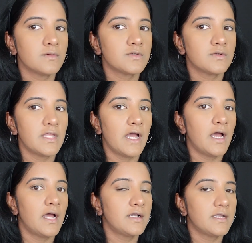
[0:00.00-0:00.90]
So
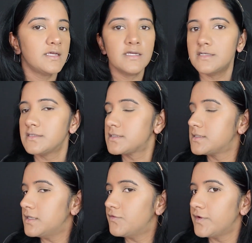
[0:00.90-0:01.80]
that is
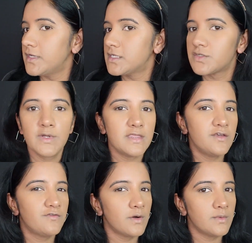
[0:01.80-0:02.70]
the finish with
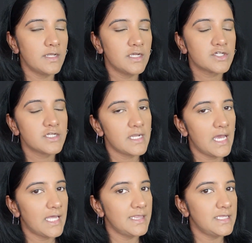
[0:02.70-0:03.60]
the foundation
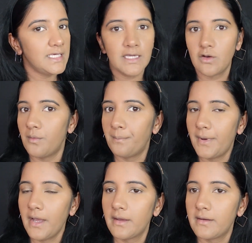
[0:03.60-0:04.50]
and the
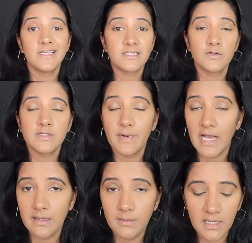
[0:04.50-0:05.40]
compact. So let's do some
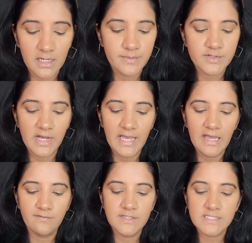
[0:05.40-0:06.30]
eye makeup. So I
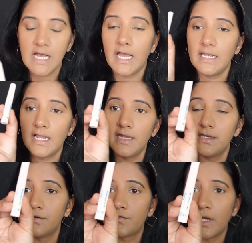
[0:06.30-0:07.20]
have this
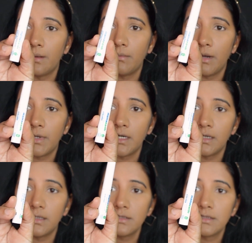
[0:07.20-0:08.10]
eyeliner from
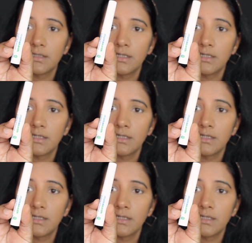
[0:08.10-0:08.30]
Mamaearth.